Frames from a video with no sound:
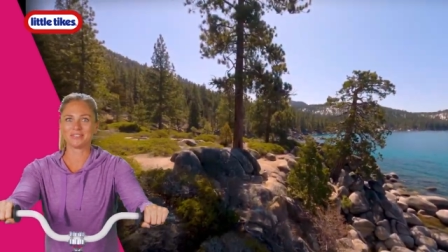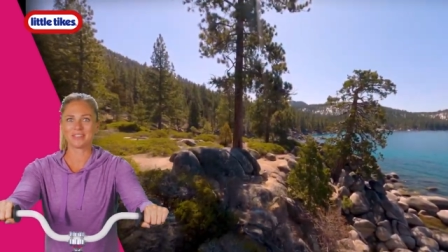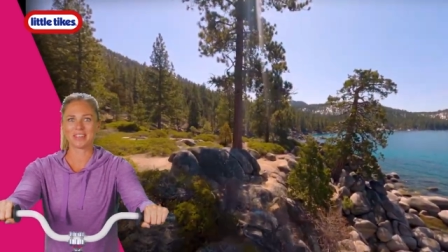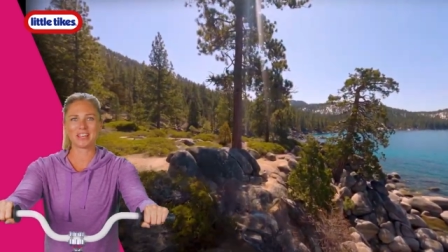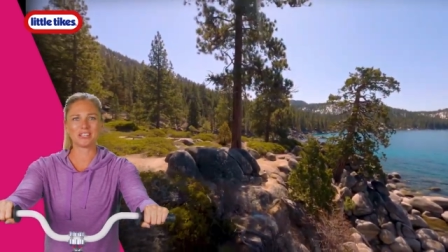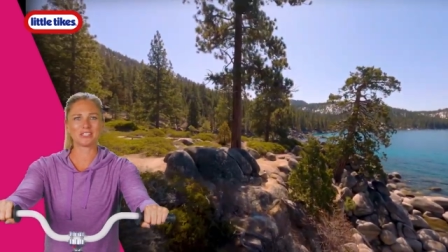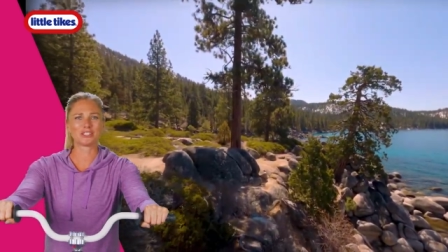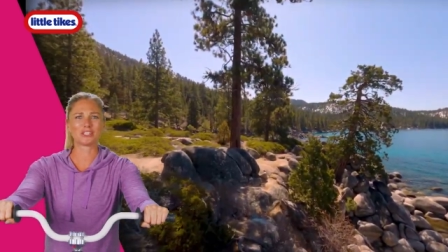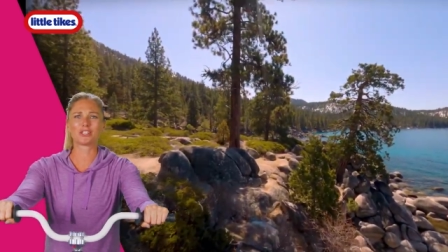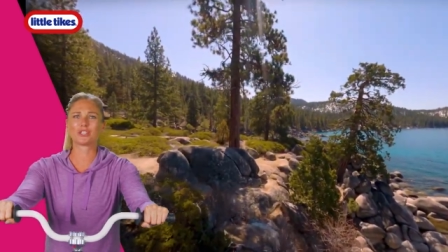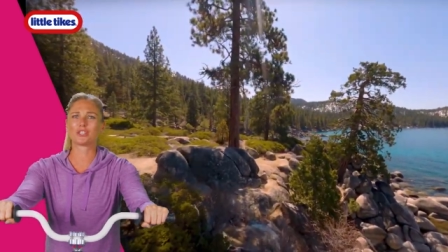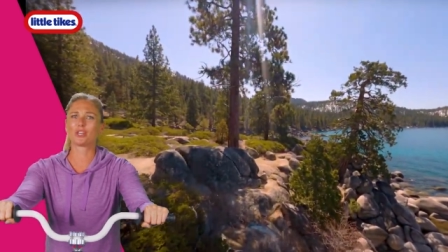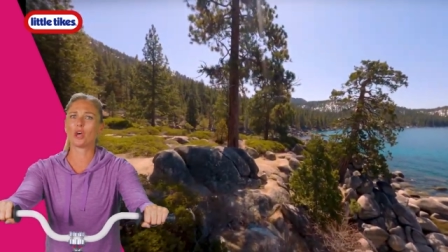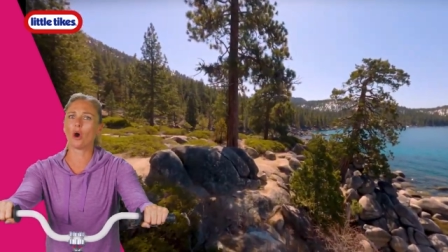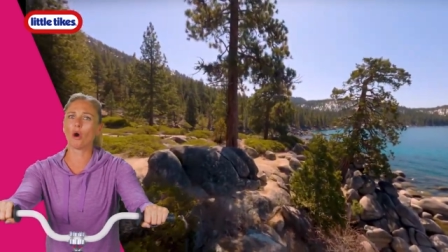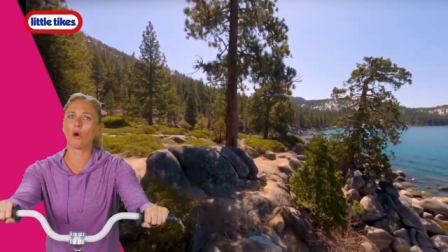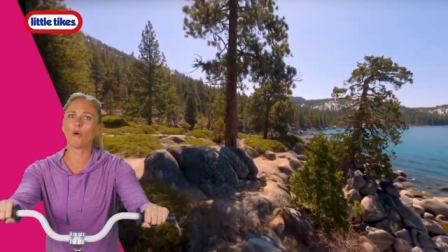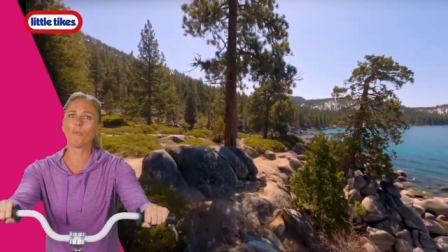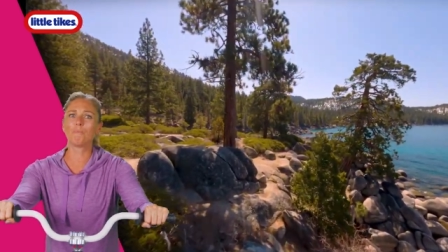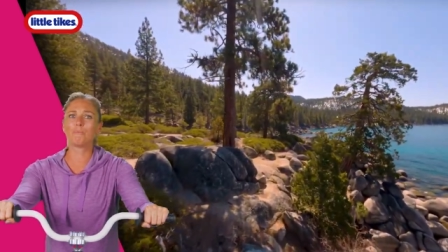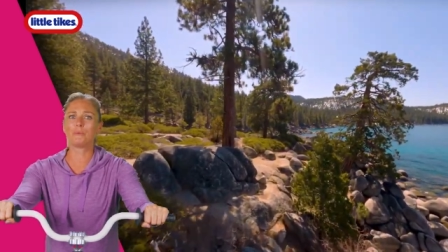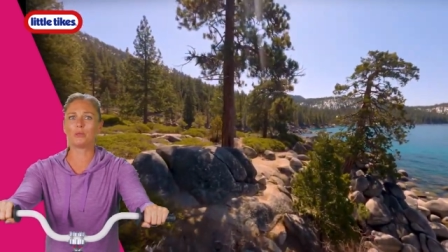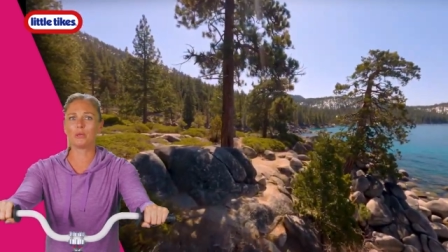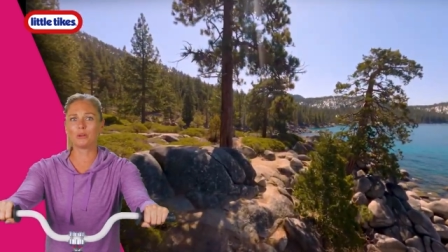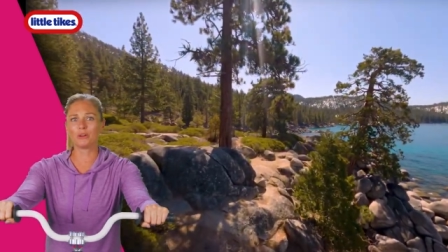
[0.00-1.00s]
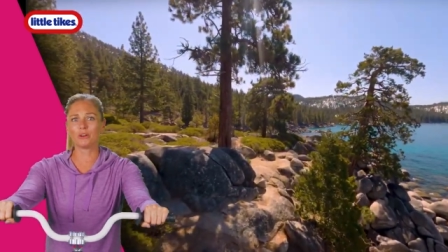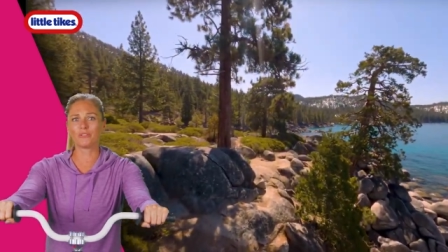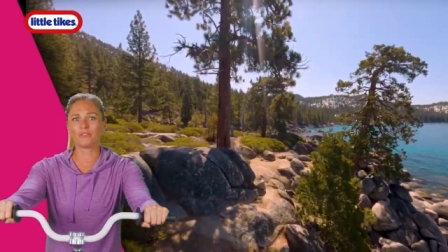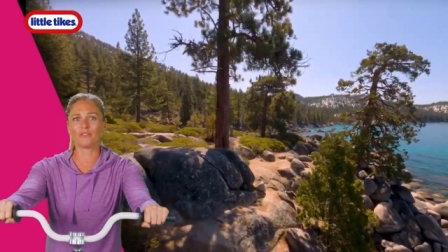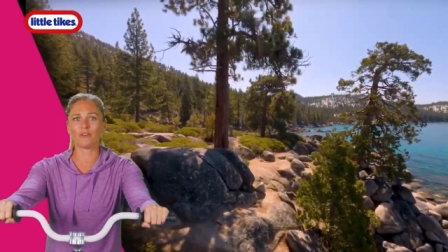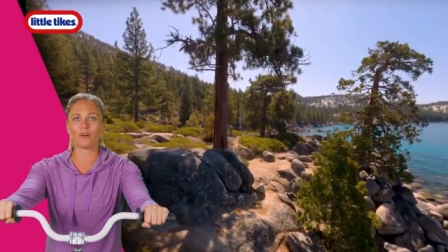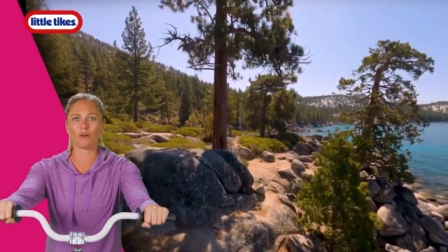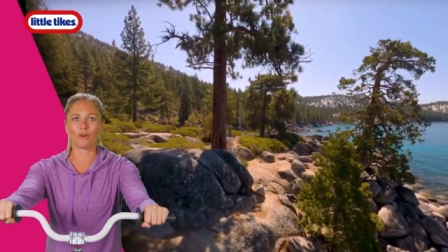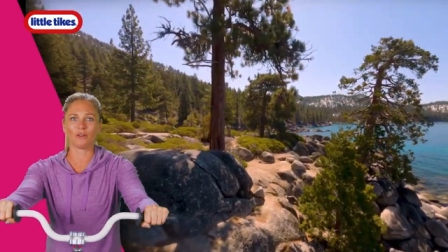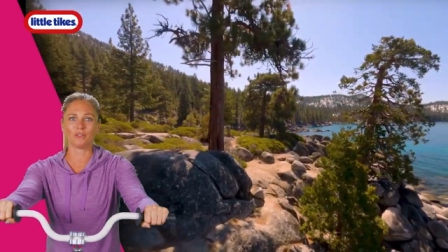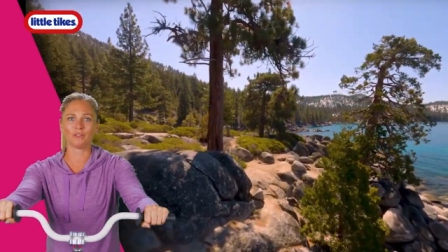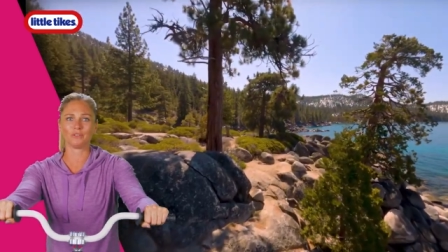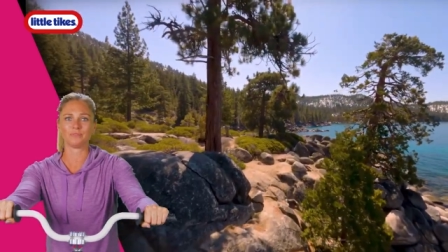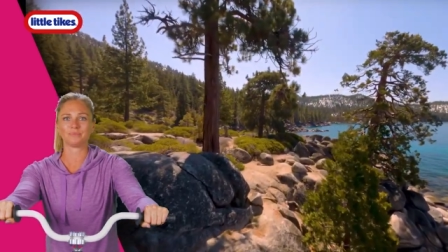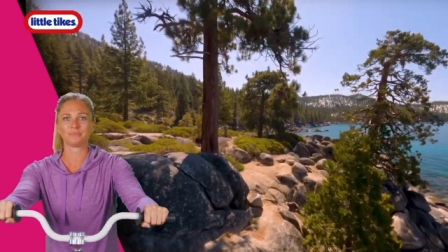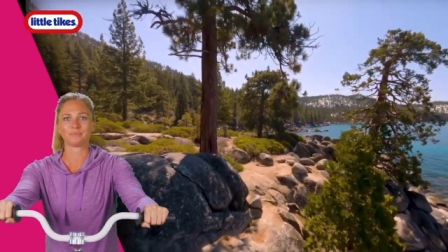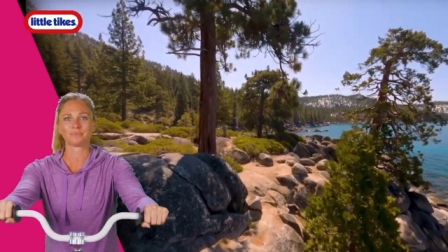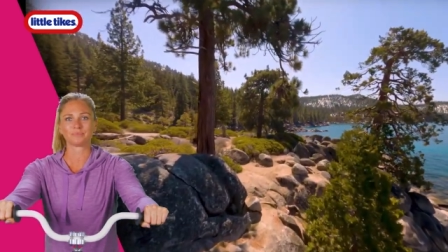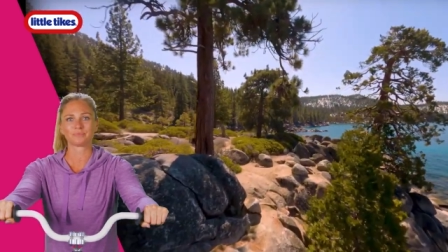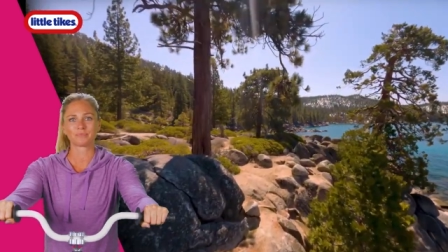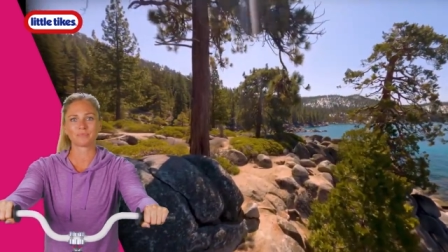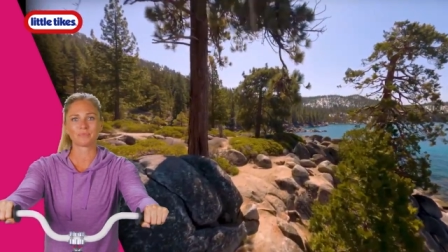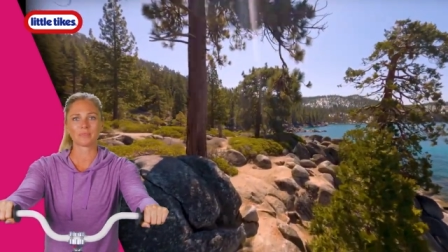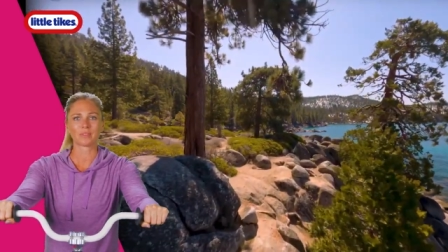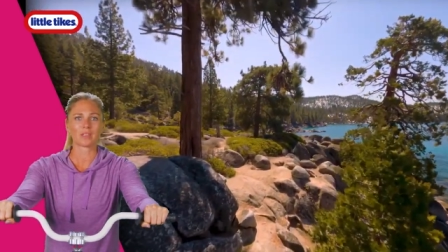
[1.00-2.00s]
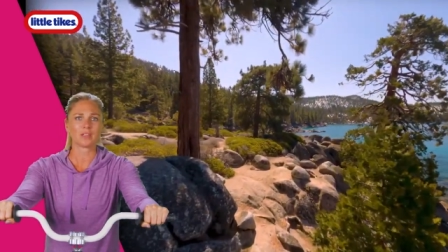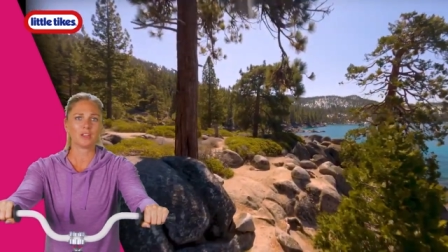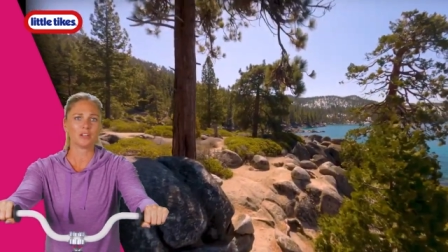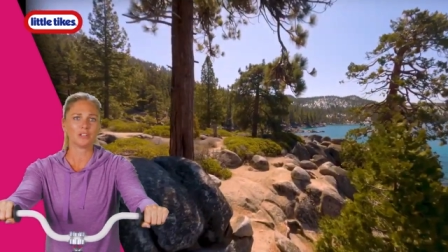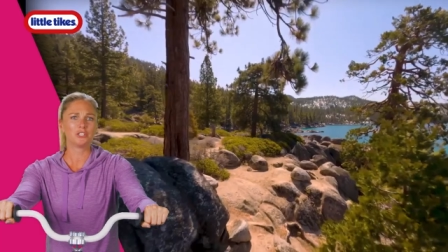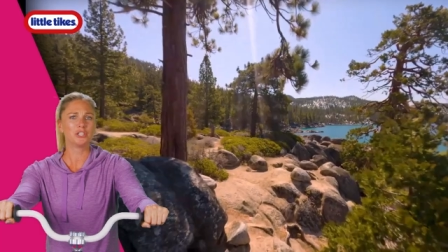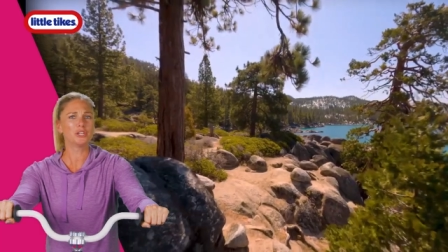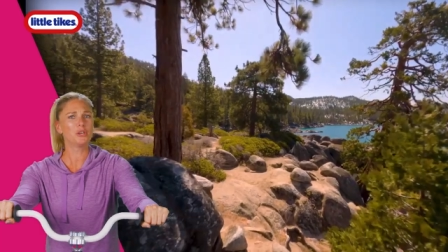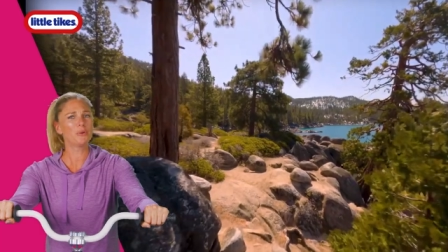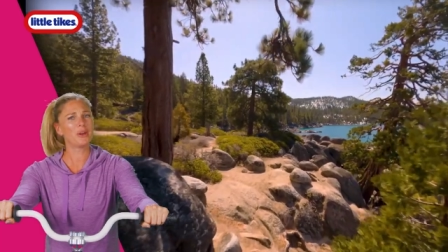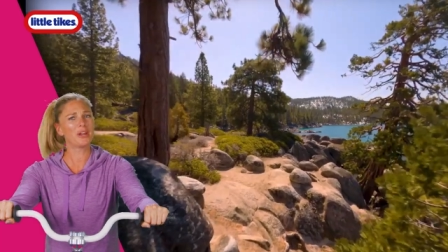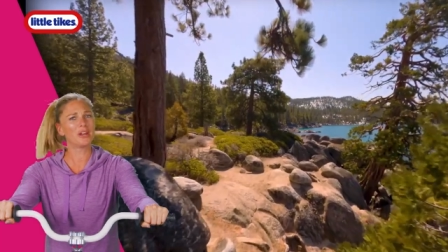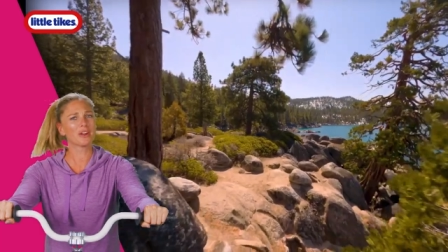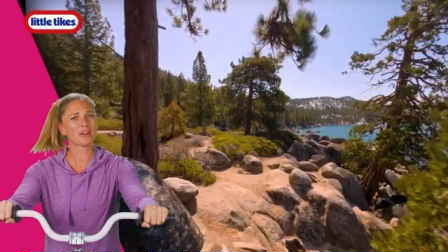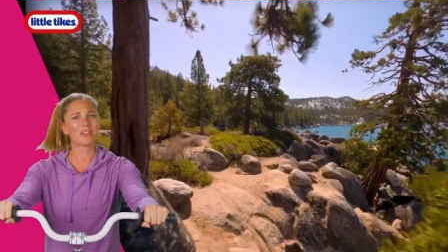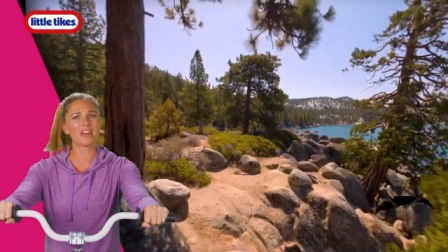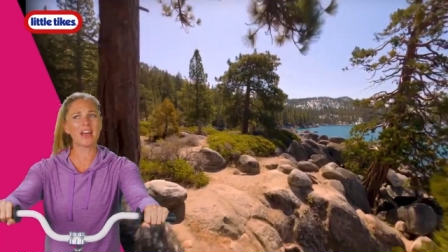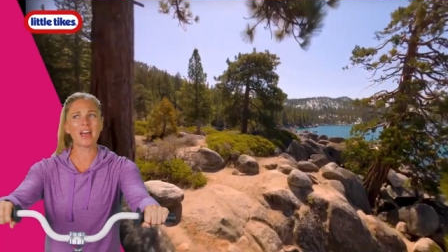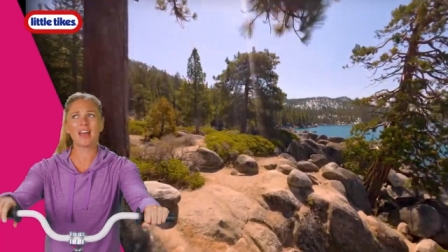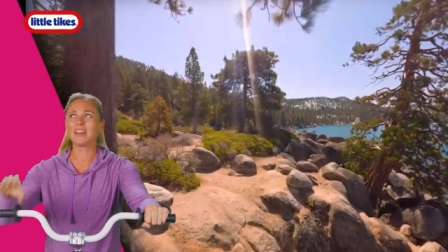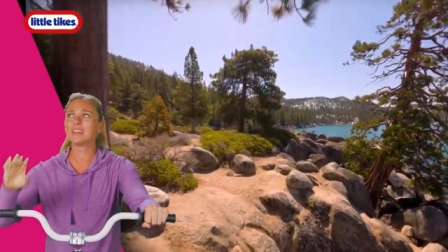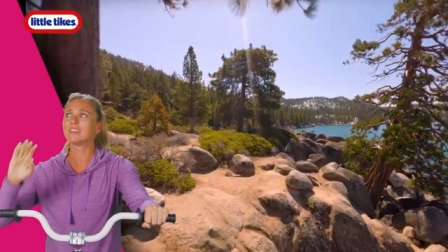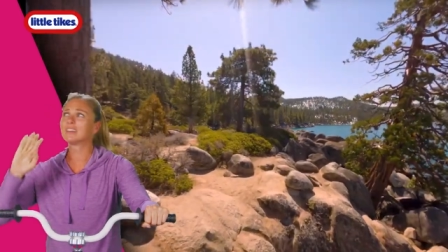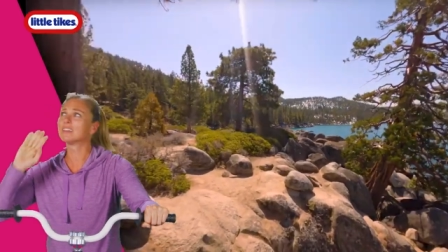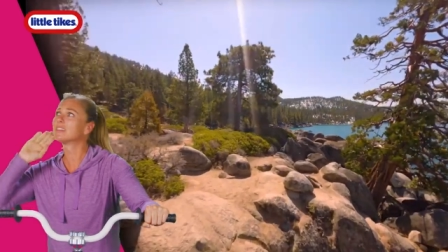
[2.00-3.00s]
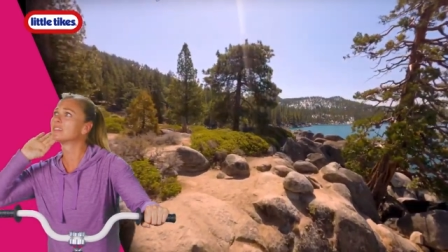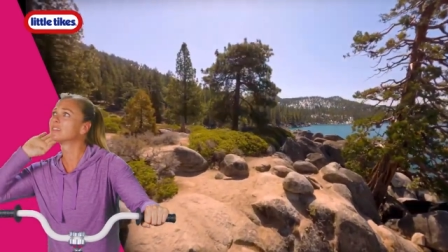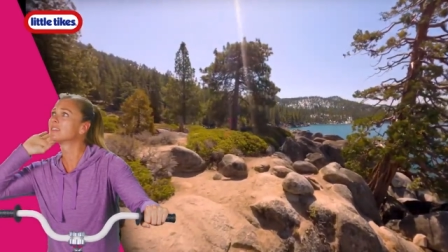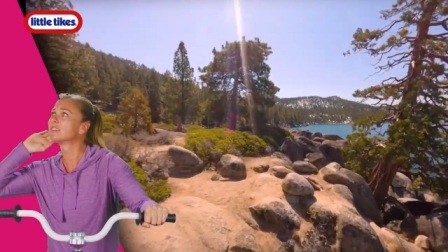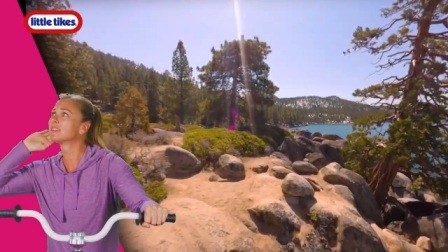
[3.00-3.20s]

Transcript: It's so beautiful. Do you hear that?